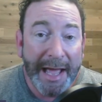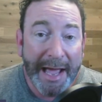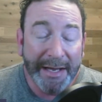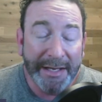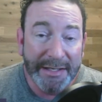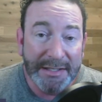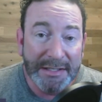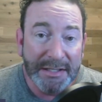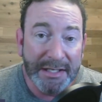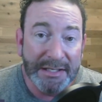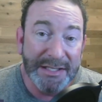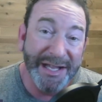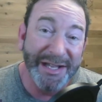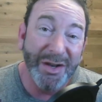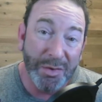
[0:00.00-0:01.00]
agonists,
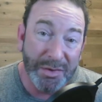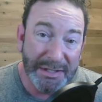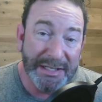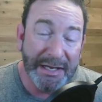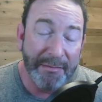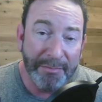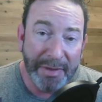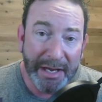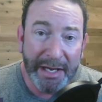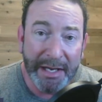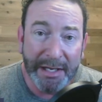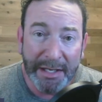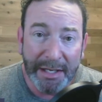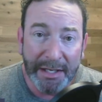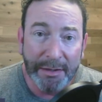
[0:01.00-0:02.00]
things like
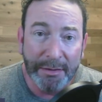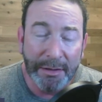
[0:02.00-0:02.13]
Ozempic